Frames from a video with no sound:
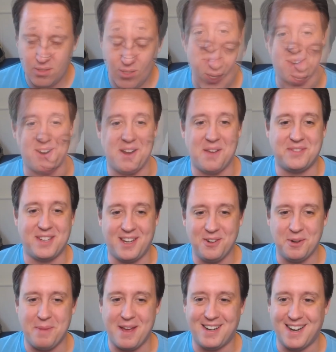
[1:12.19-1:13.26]
If I don't have to
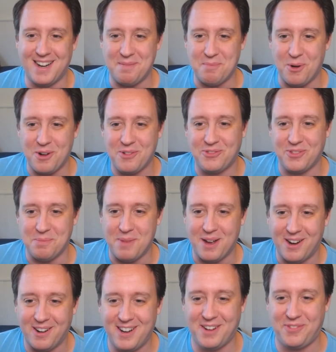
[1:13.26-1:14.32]
hear about it anymore from
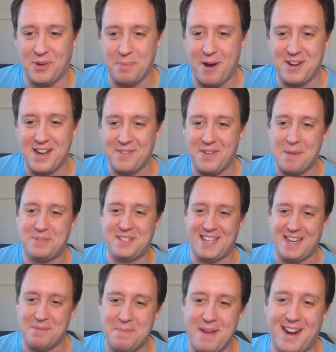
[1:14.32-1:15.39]
our DevOps
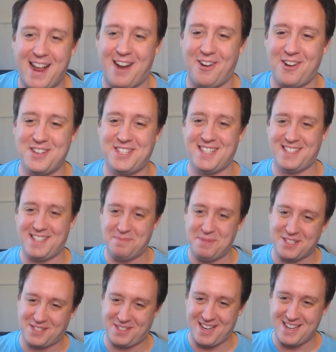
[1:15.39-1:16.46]
team about how our system
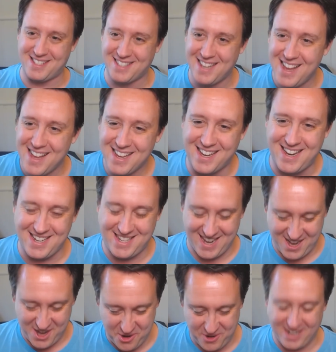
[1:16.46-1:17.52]
is
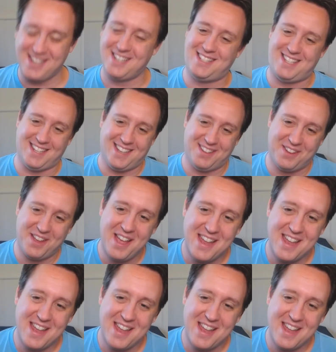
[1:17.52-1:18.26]
continuing to